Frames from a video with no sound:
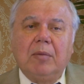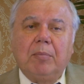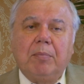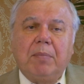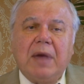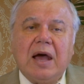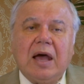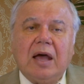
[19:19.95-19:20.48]

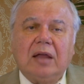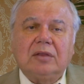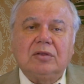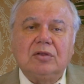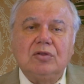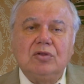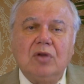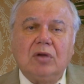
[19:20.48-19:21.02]

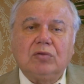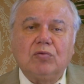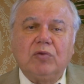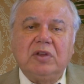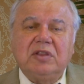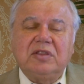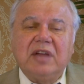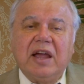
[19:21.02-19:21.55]
but not
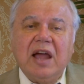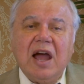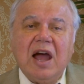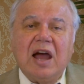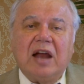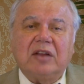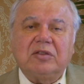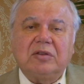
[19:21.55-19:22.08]
with the
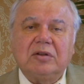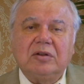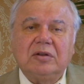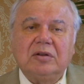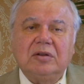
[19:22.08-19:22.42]
heart.